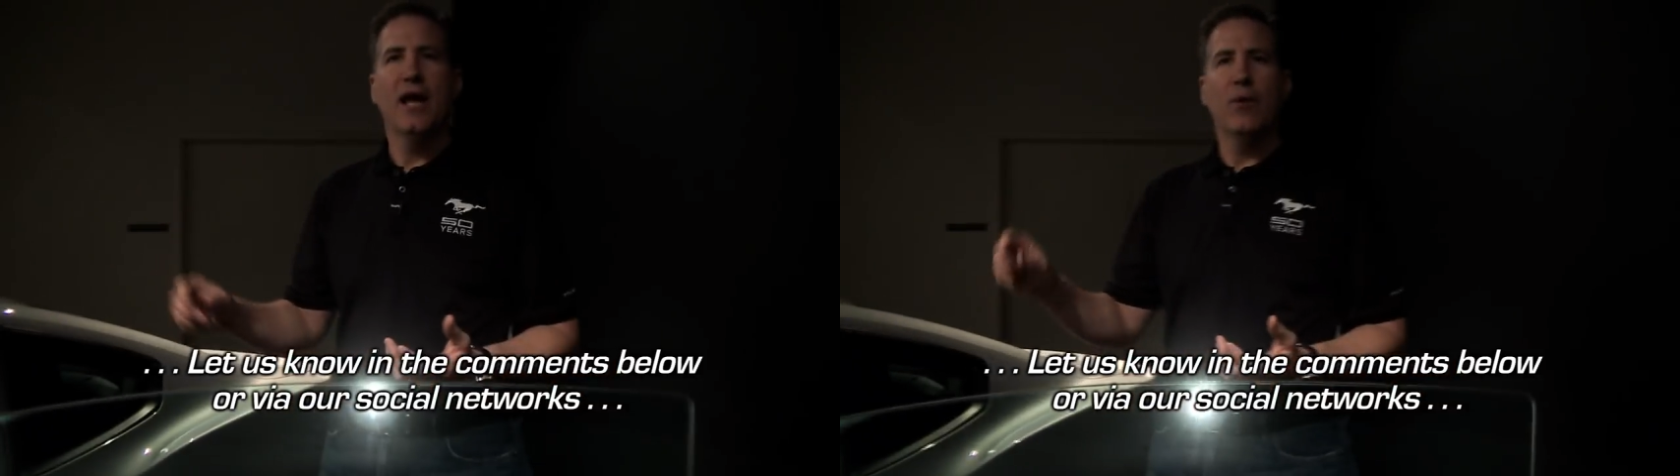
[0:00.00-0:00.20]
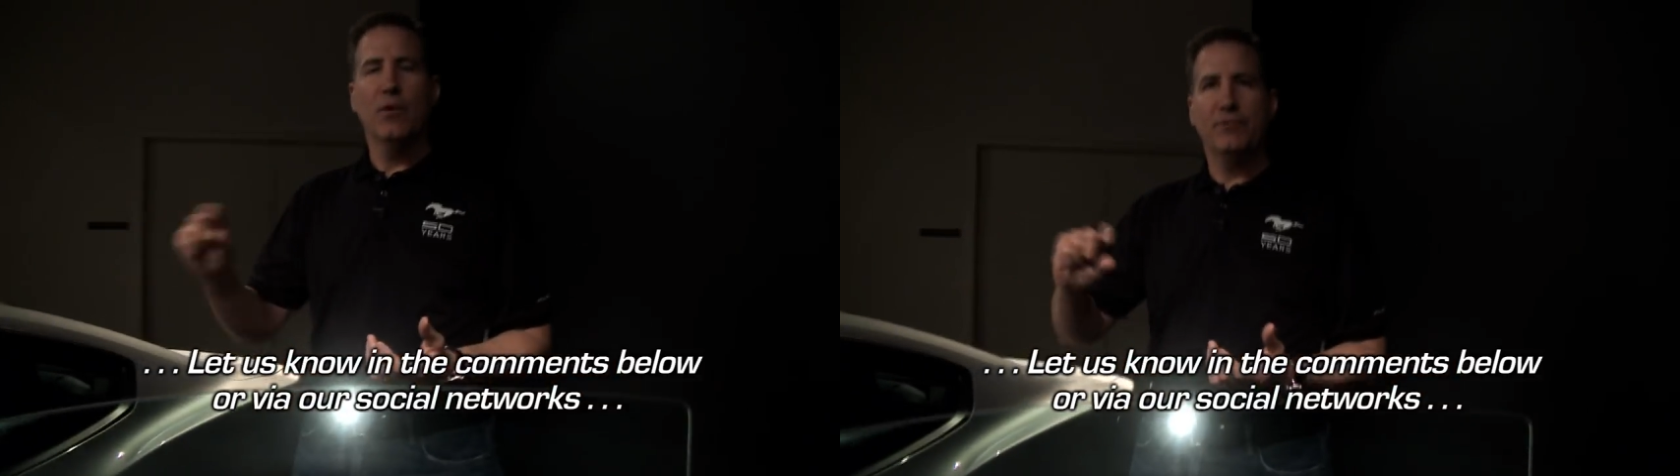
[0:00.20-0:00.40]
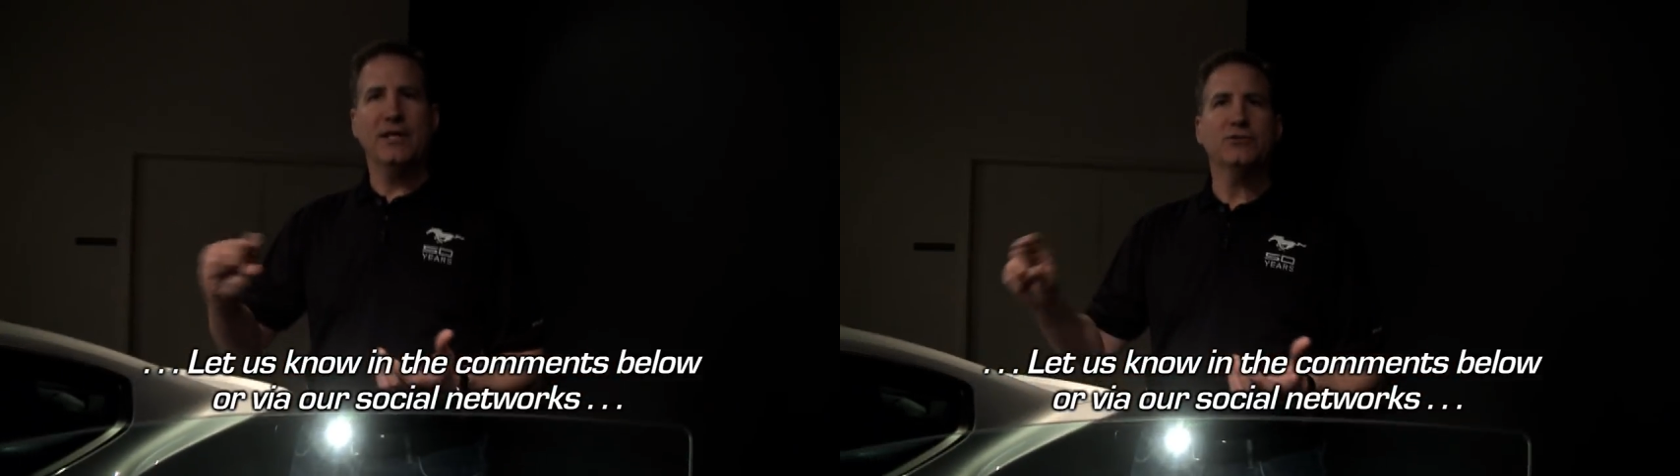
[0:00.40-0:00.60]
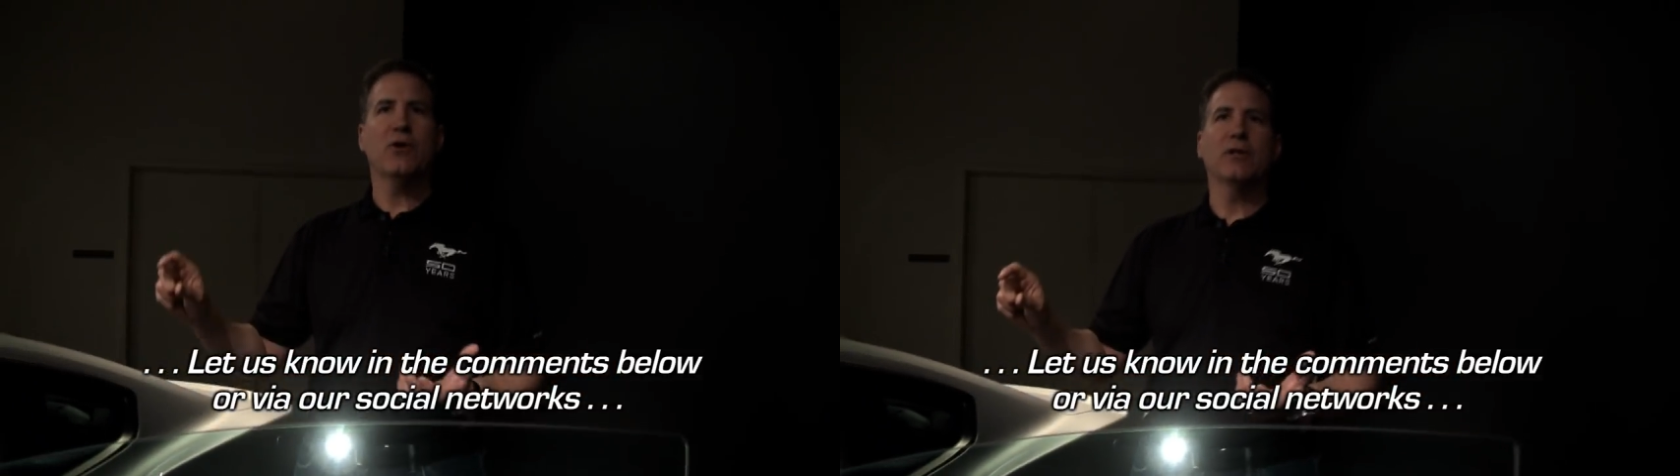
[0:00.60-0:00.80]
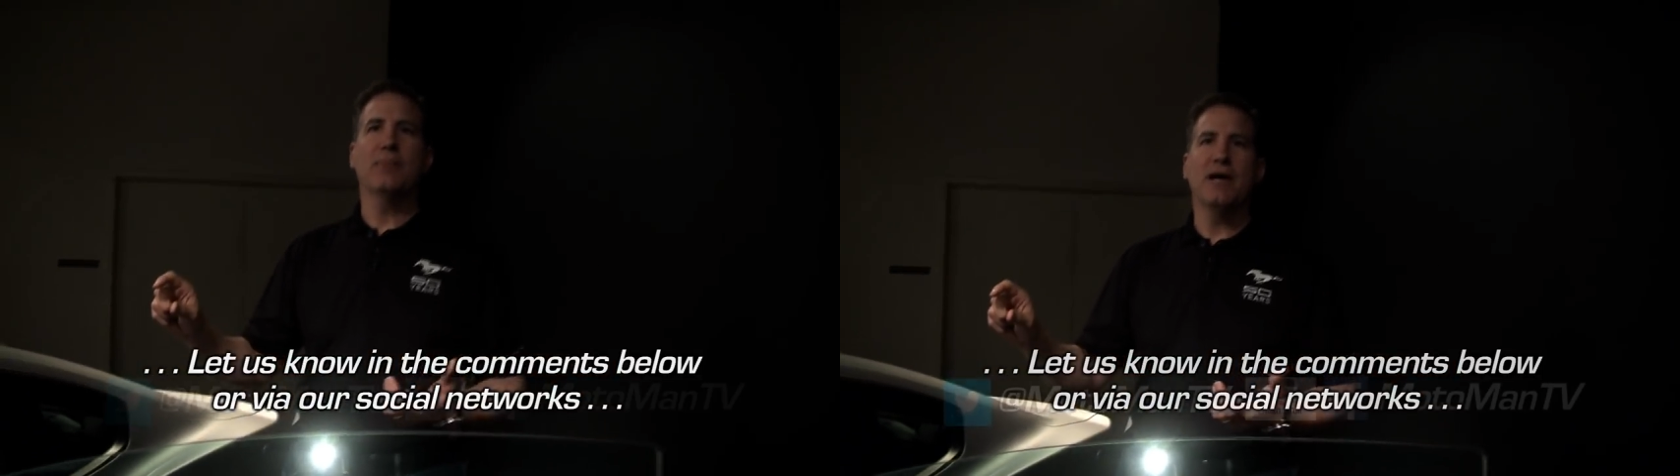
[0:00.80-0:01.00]
And what that's
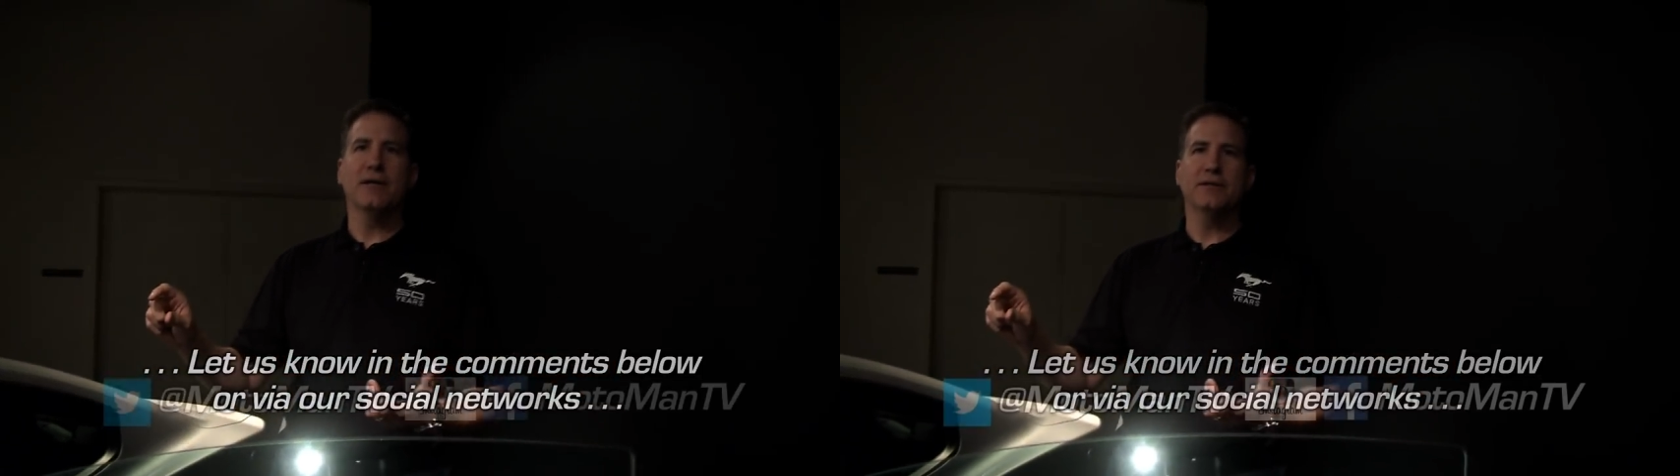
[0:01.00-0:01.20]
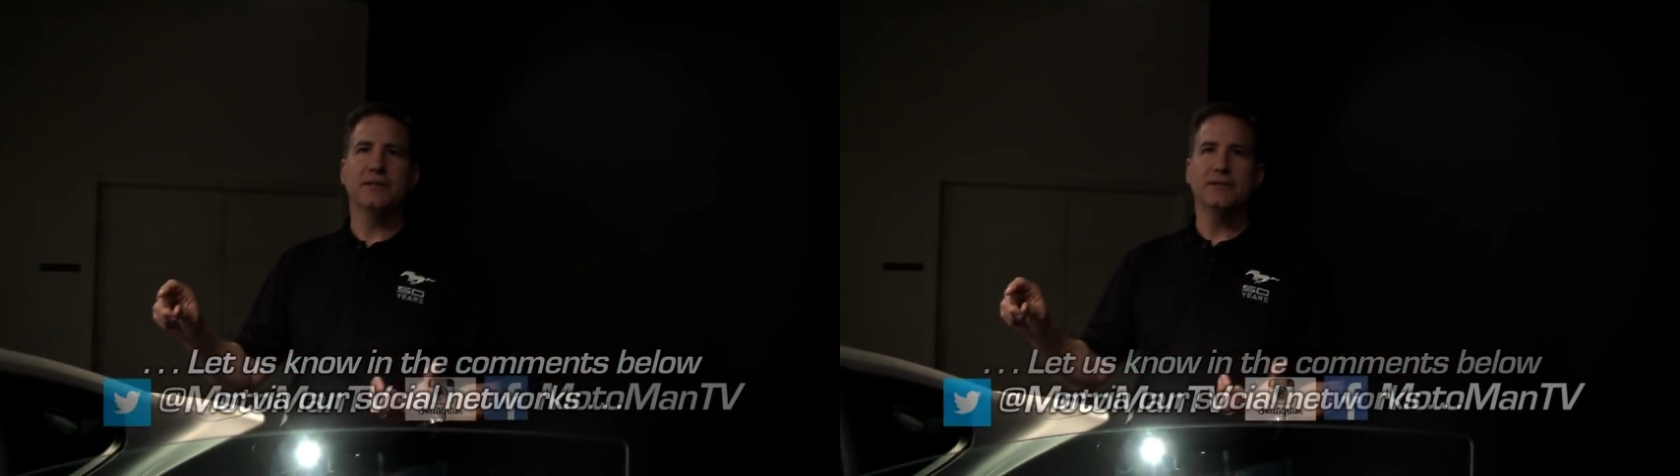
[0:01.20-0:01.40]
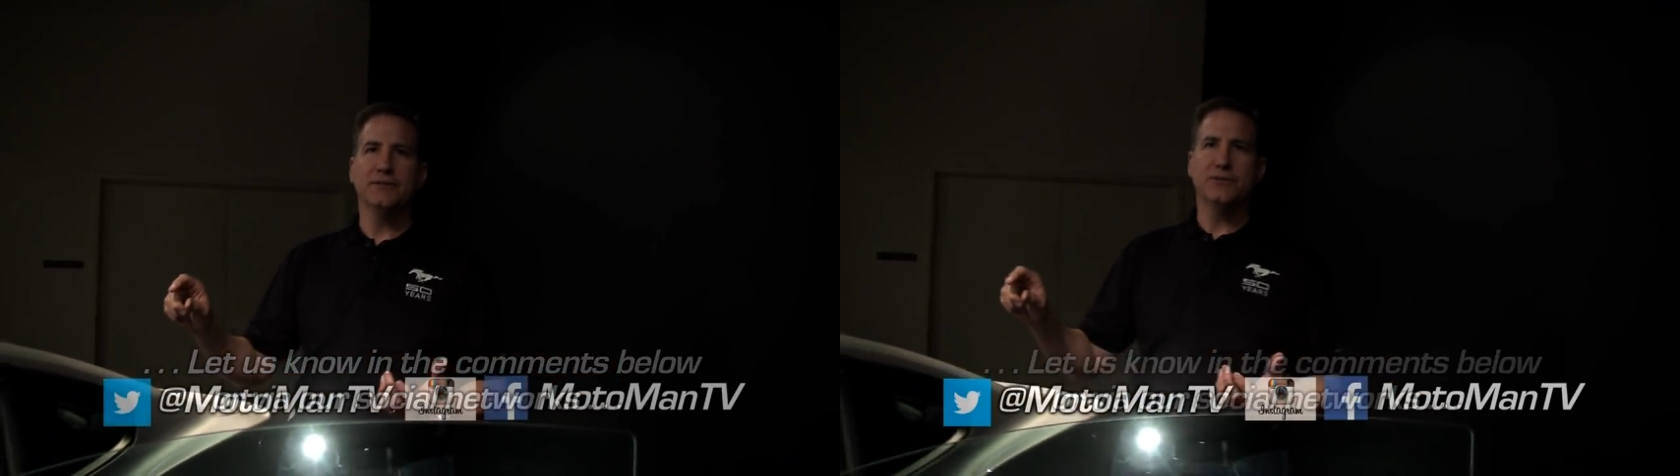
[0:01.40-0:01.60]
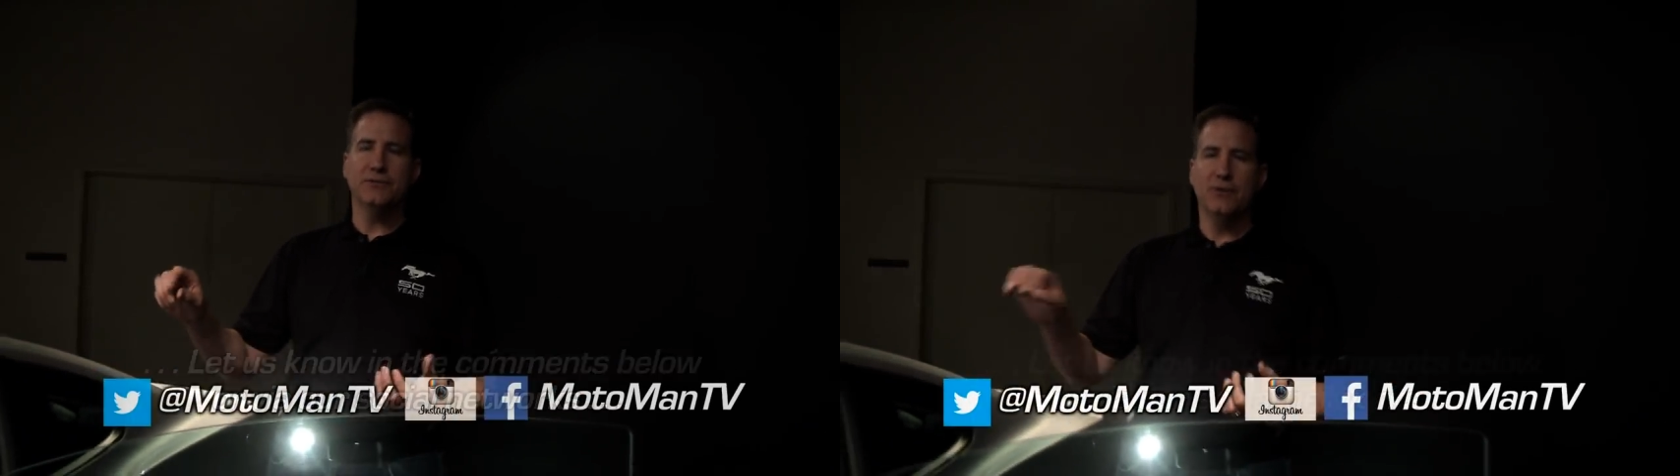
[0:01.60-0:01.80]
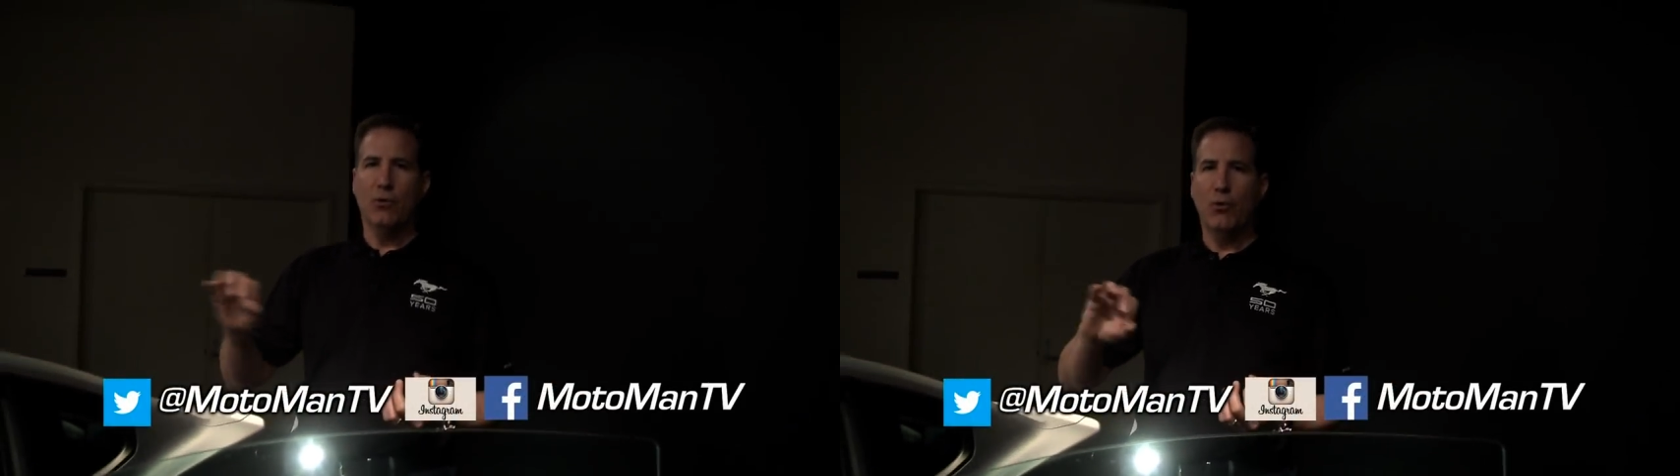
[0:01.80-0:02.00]
all about is
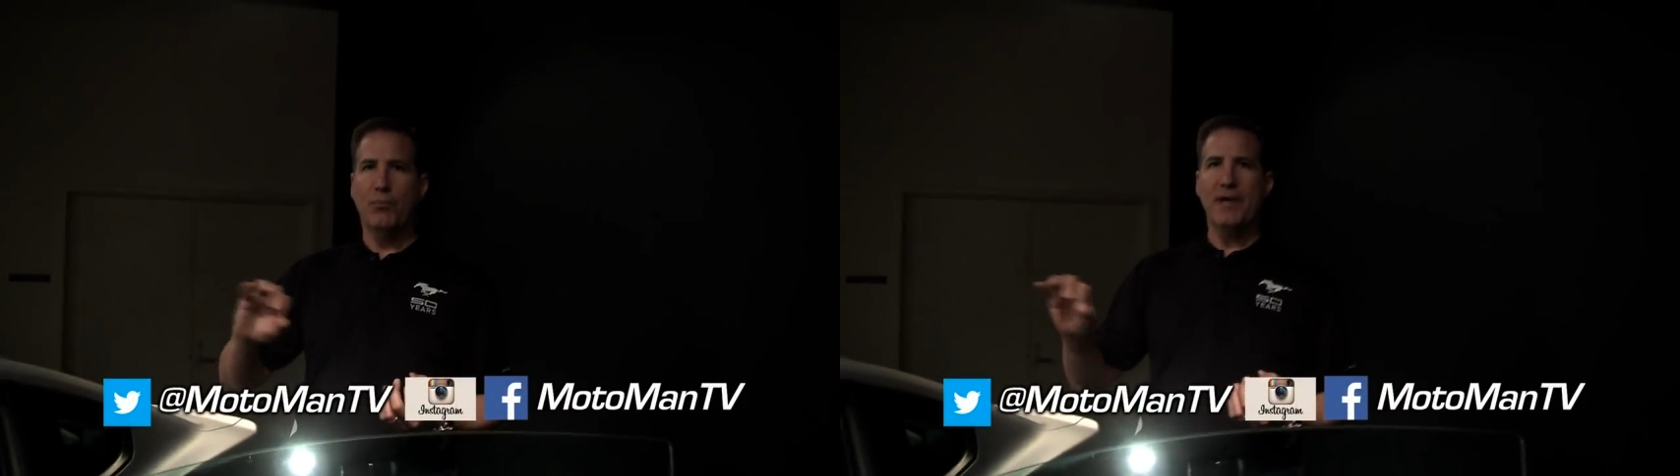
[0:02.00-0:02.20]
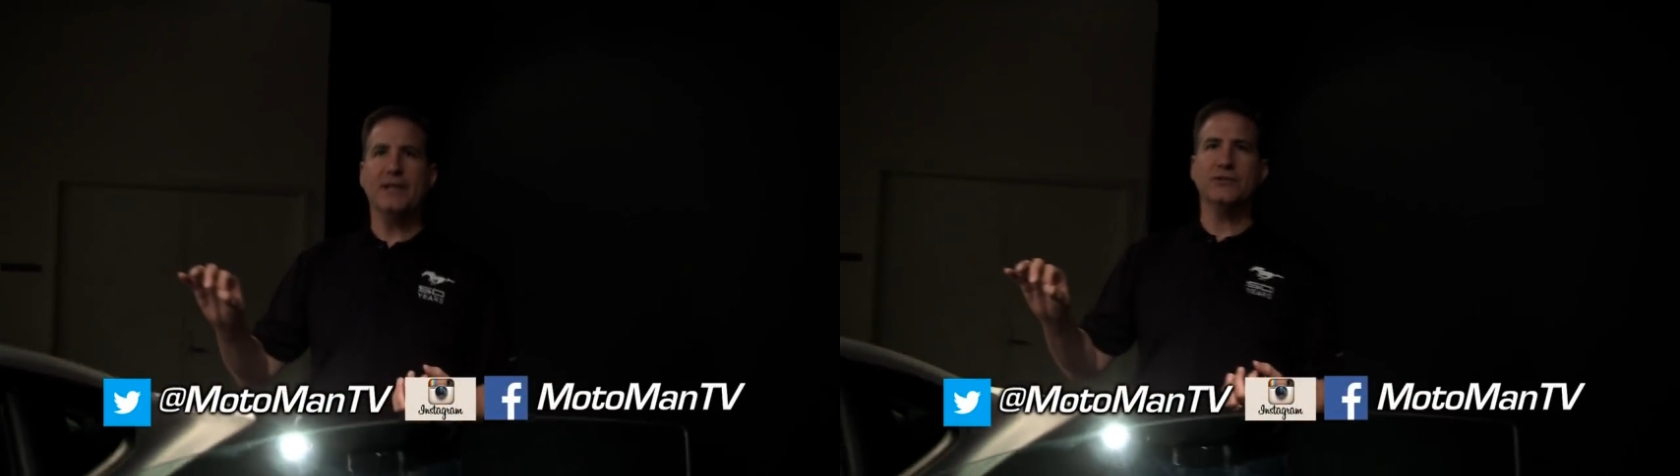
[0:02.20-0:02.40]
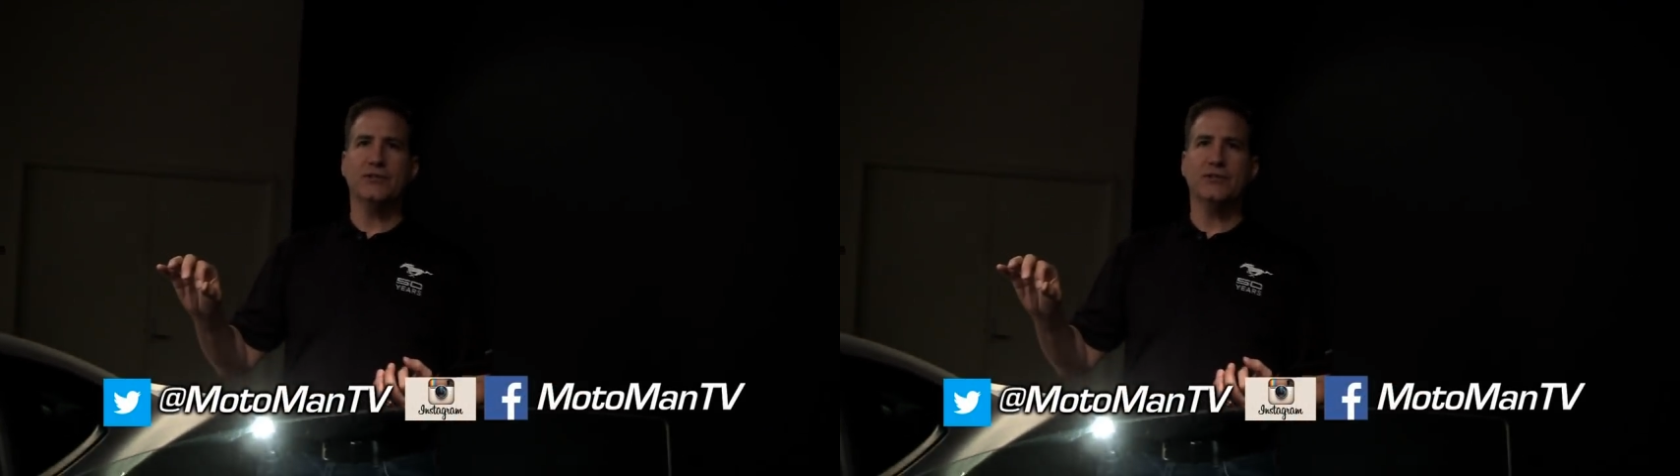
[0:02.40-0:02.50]
the whole bank is